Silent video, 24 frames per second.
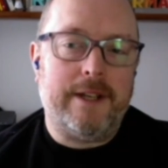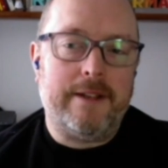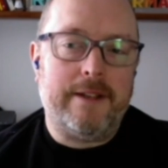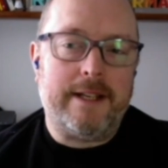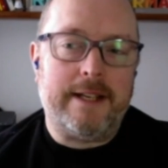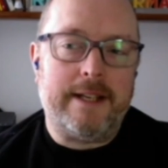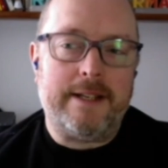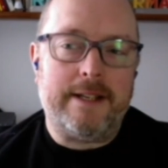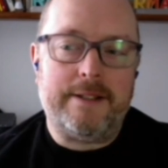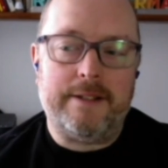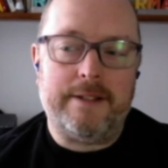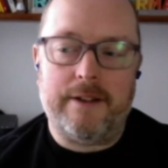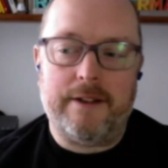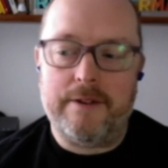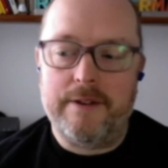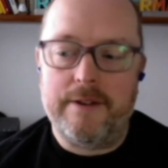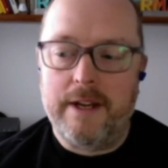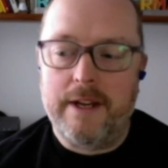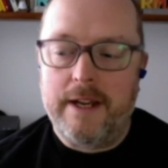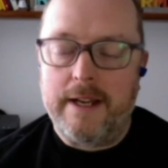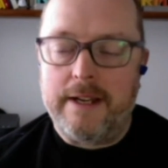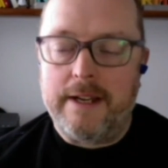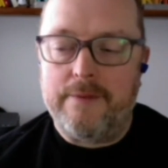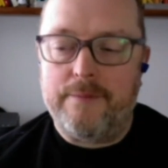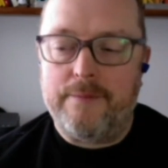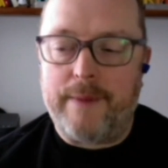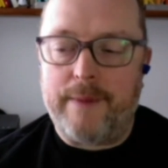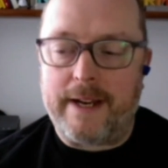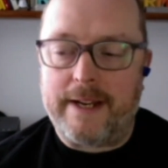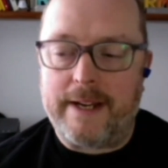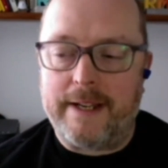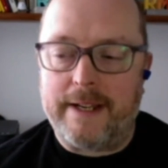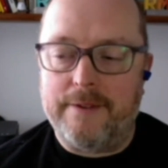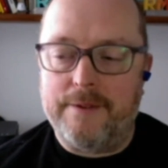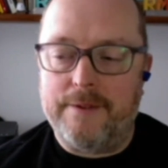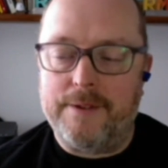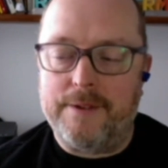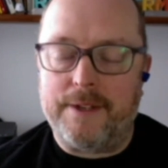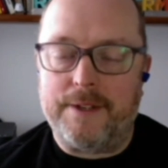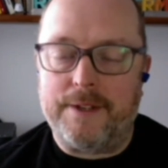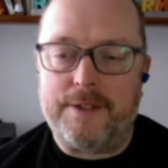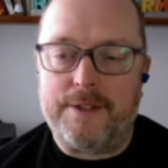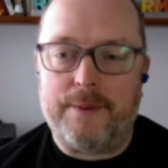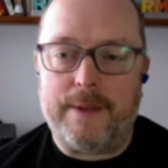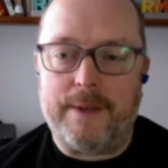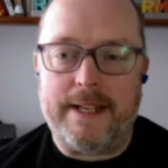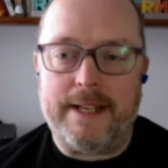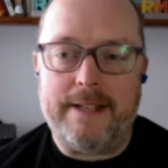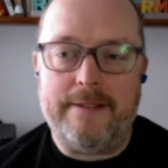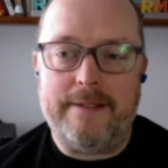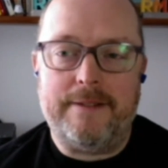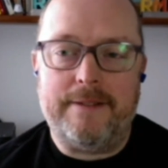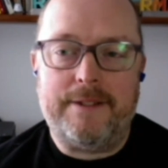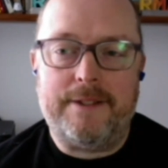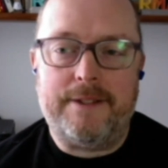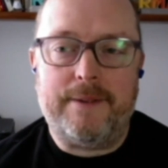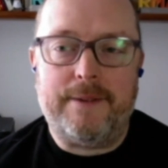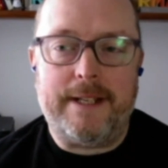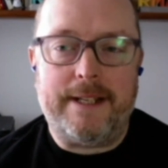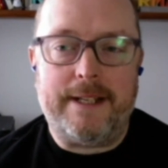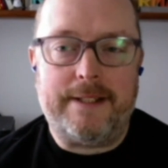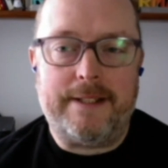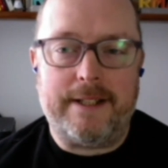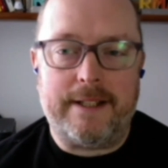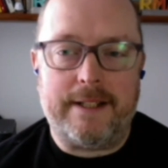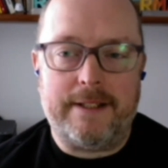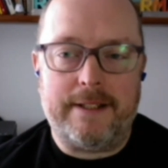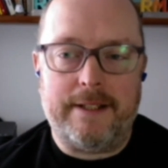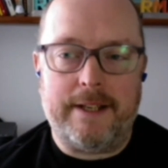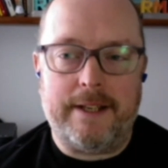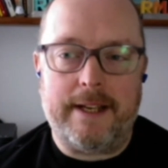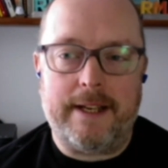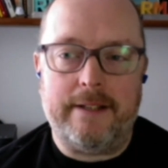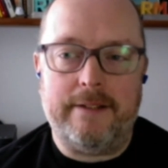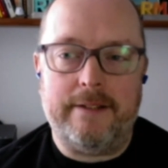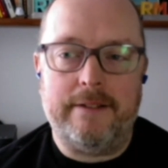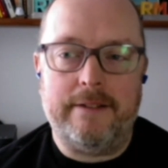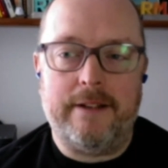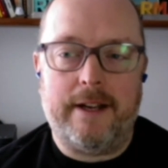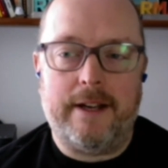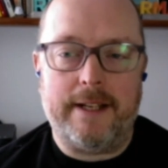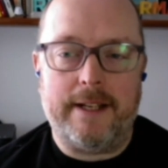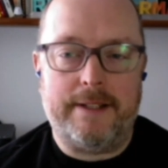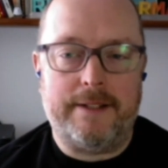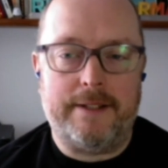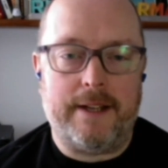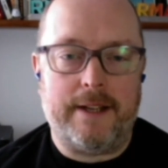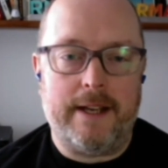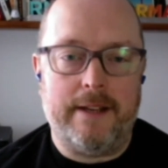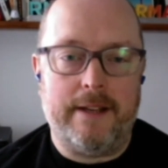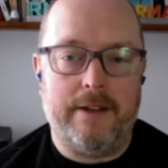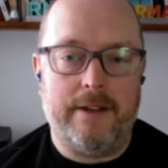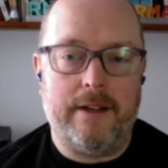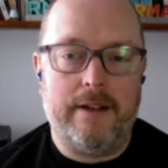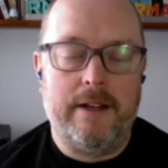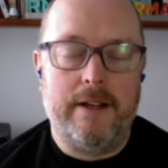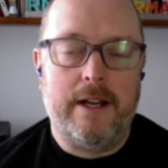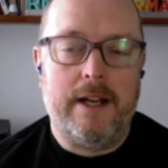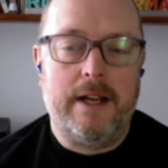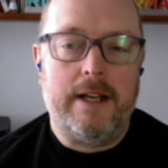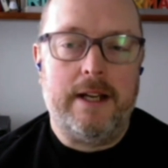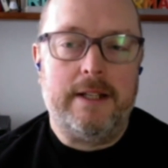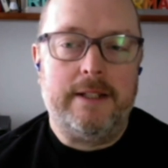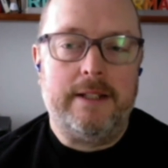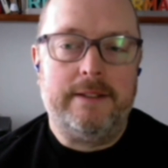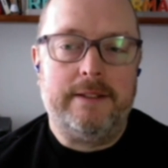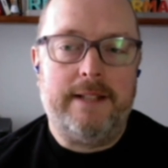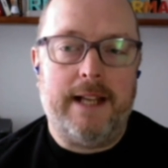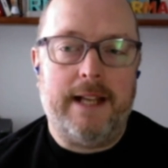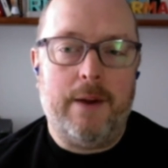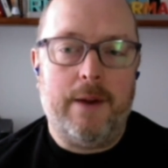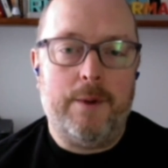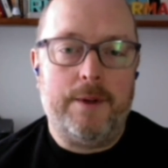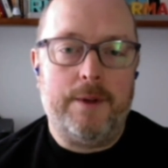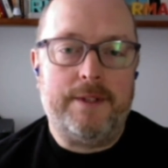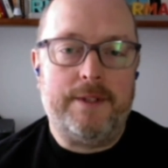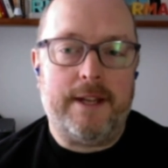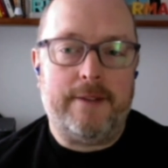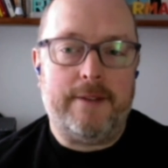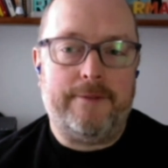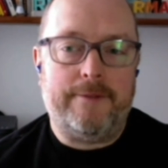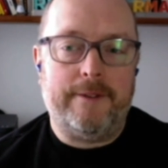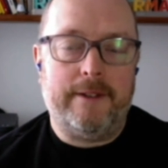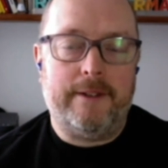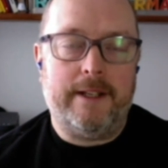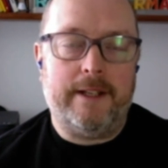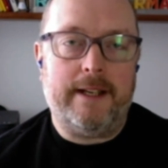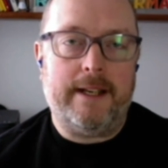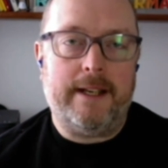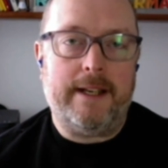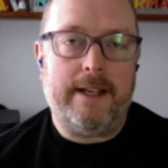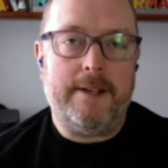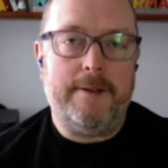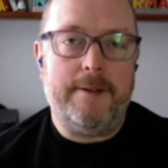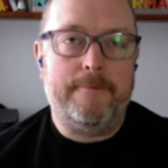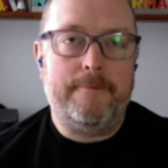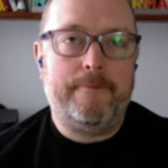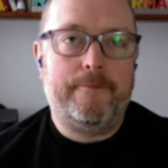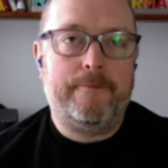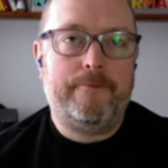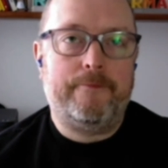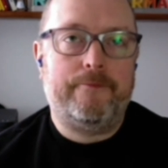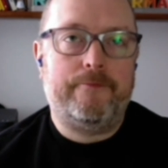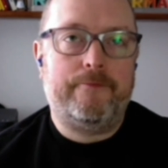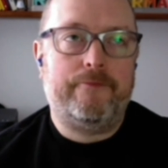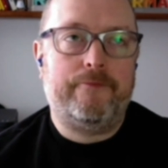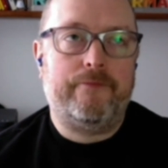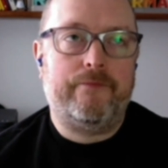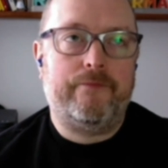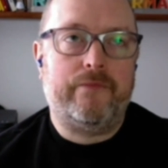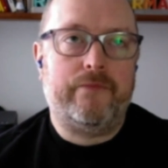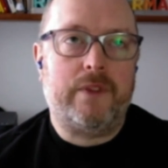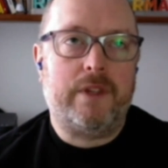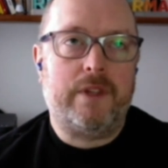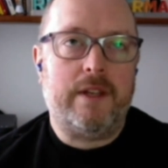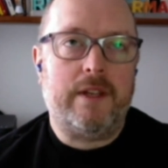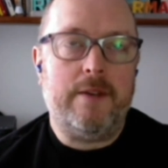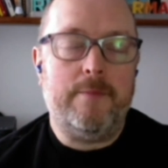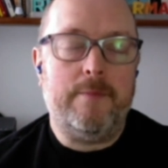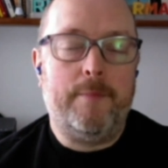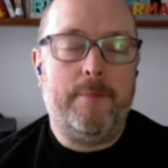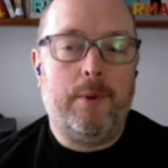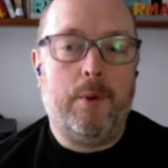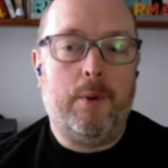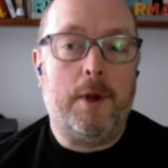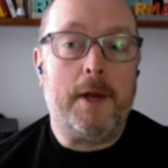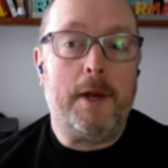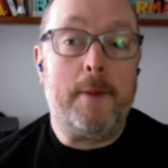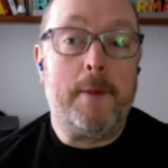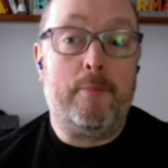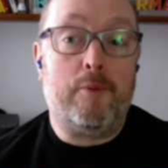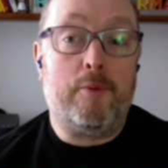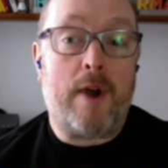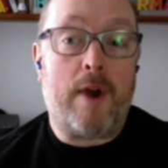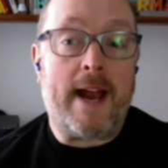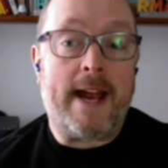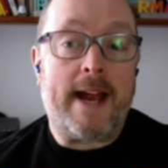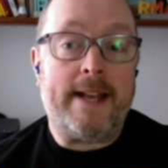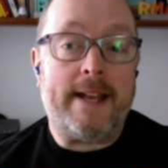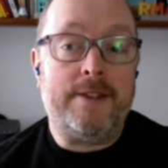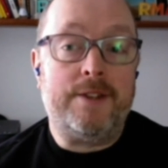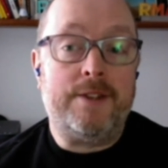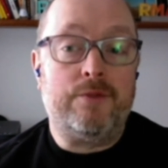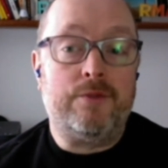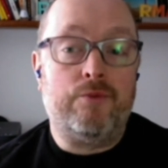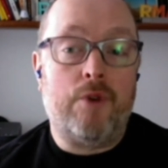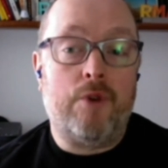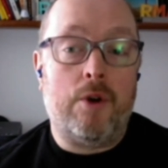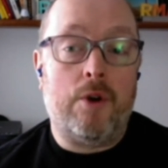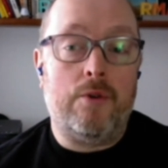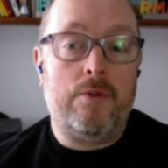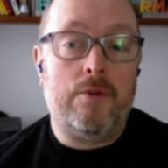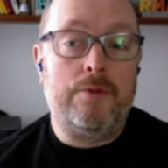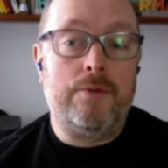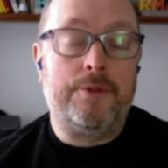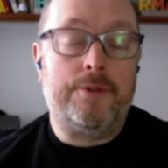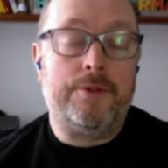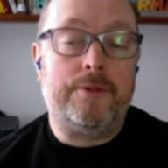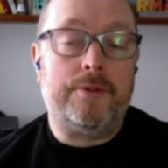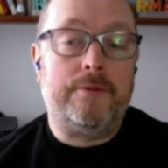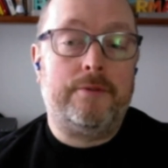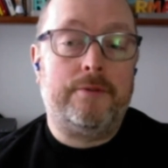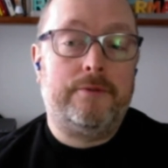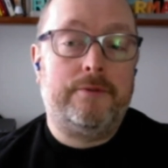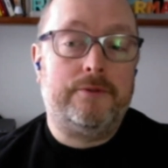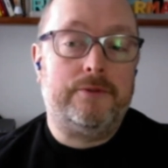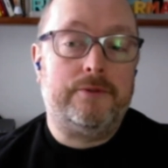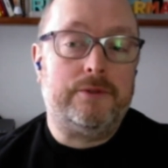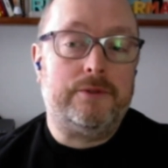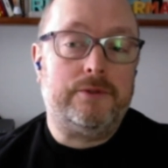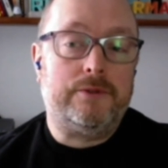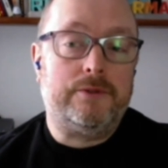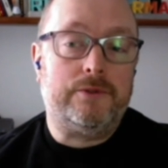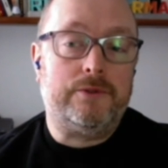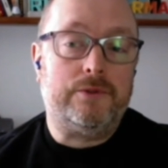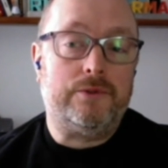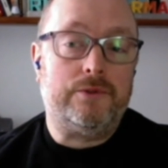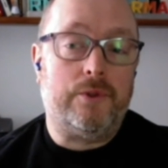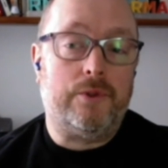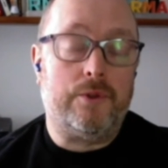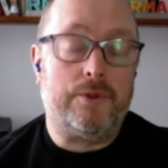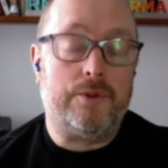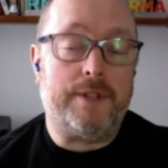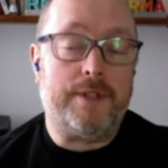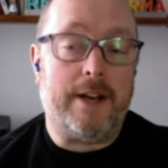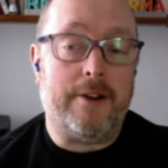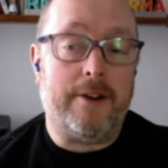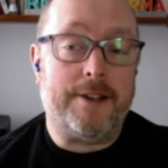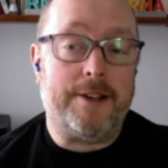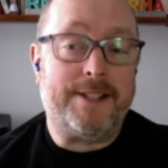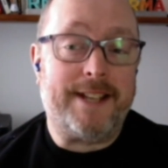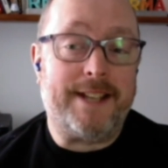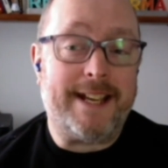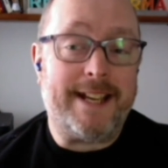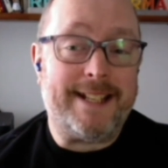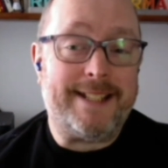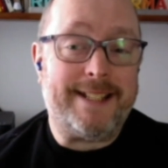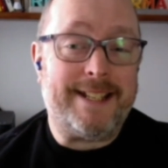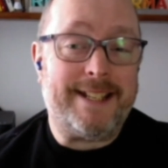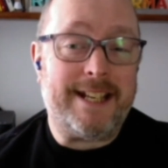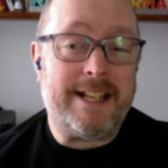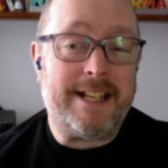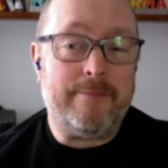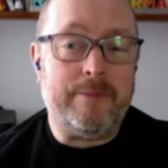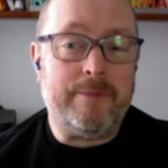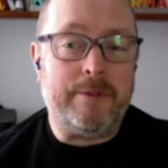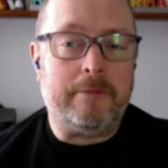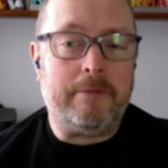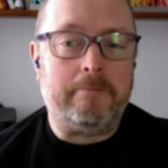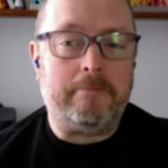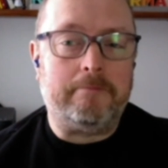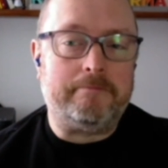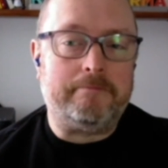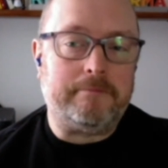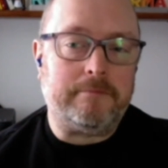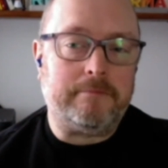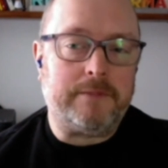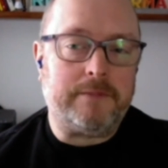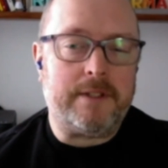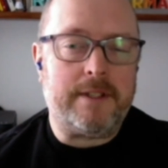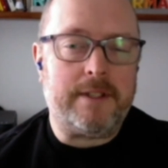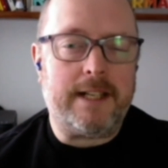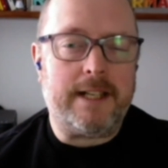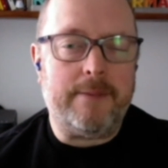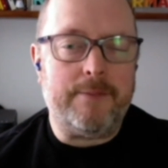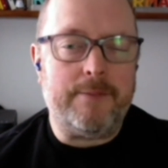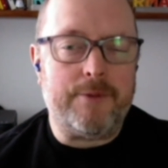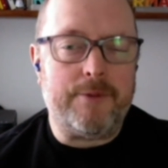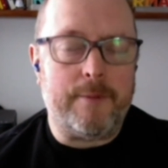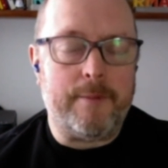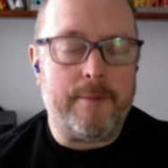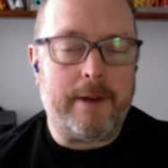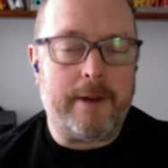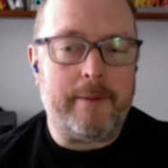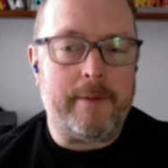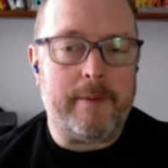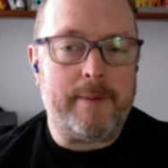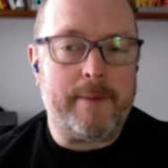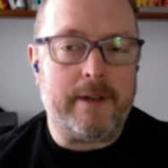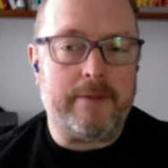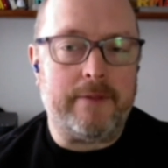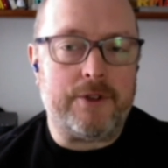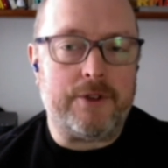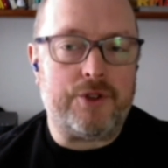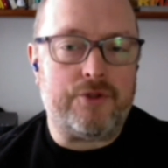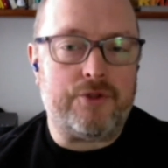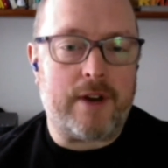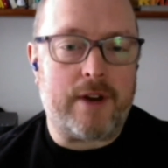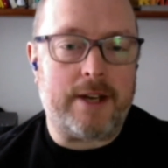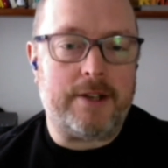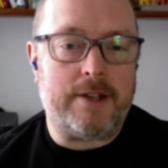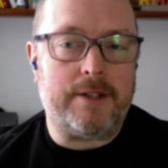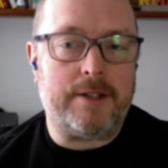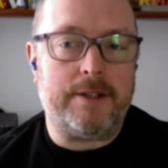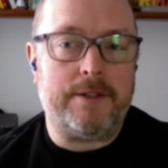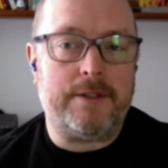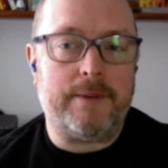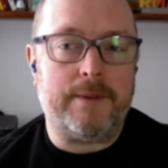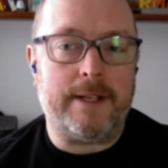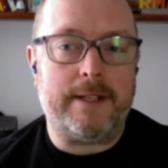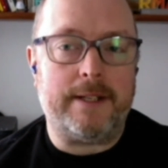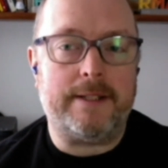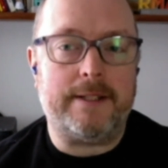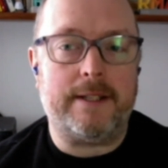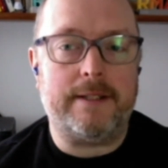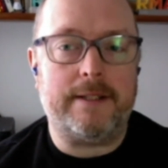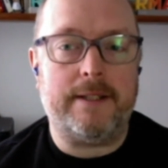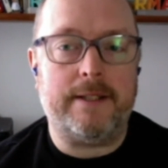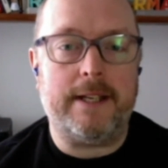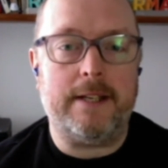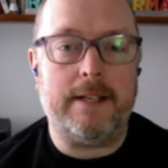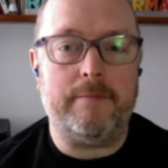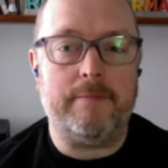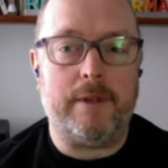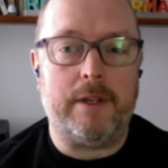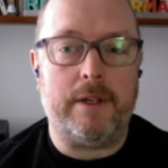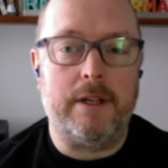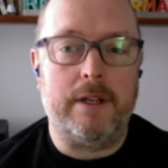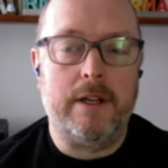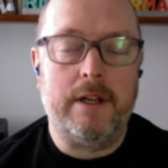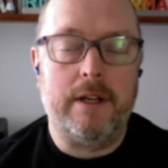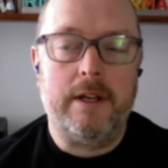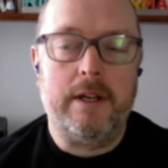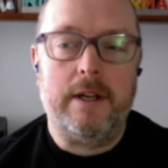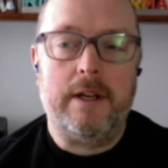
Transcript: I think it's, back in, was it 2016? I'd say that there were definitely employer brands, roles, or dare I say it, teams. Teams were maybe a bit of a stretch in 2016, but,